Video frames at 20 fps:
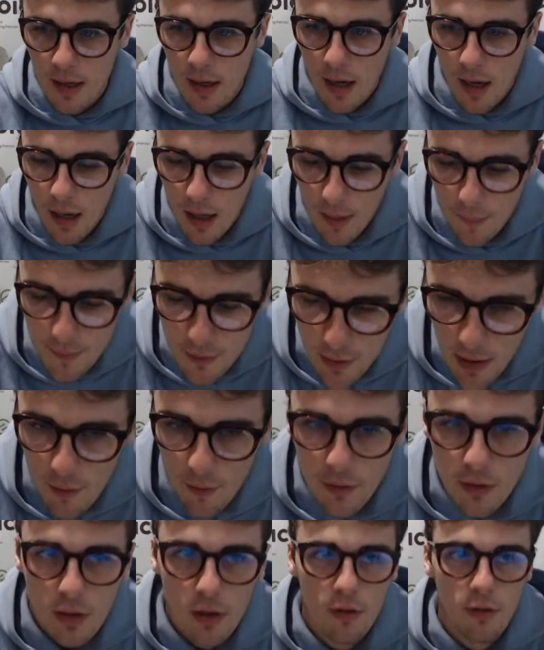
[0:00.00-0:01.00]
So I
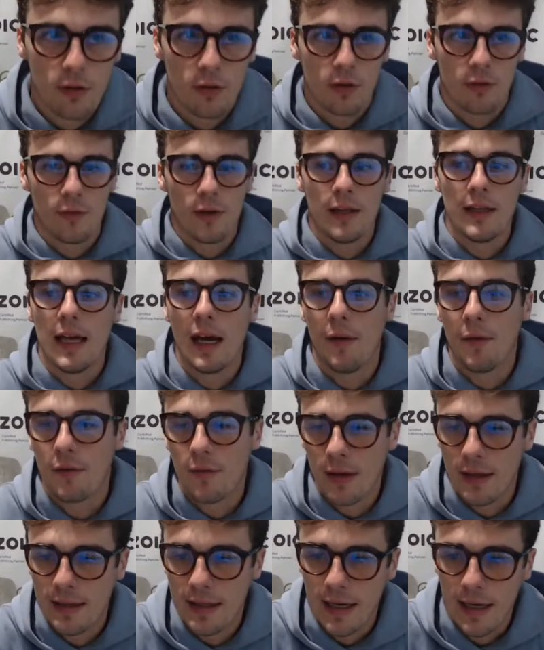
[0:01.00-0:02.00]
would go through and read that one
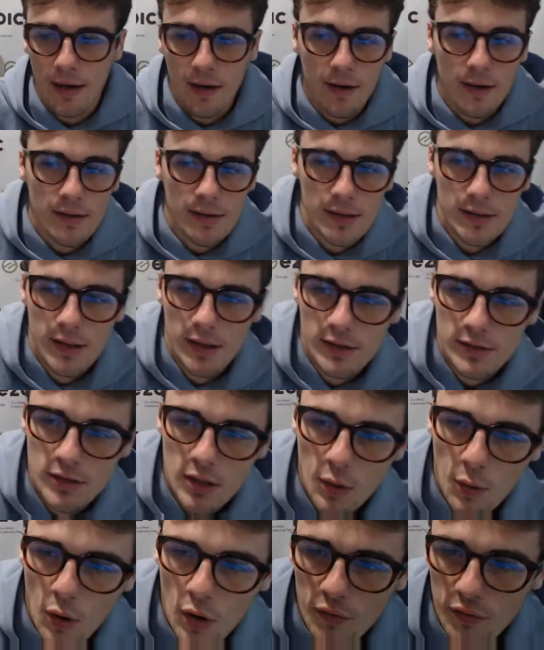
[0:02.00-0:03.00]
right there because it does
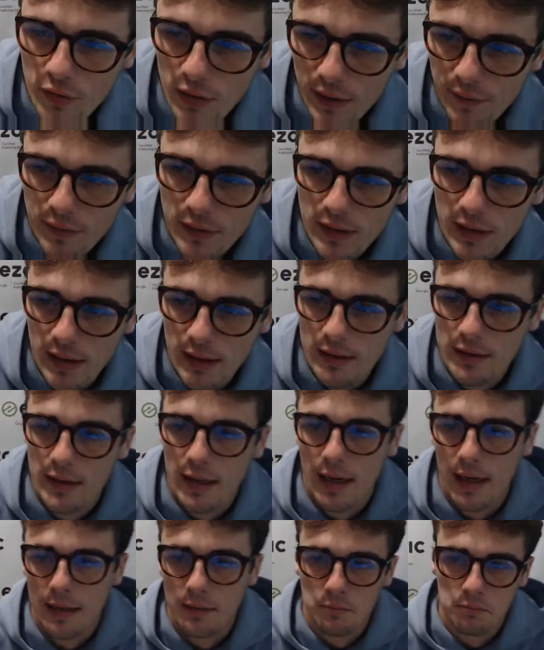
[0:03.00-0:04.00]
go over everything
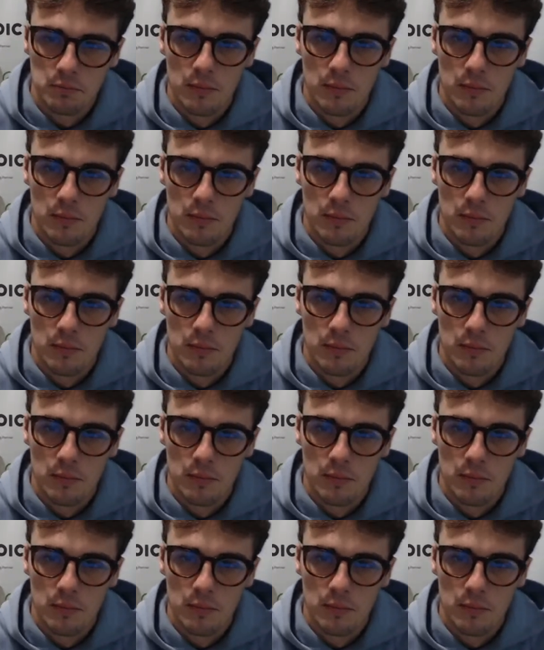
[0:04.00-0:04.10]
that I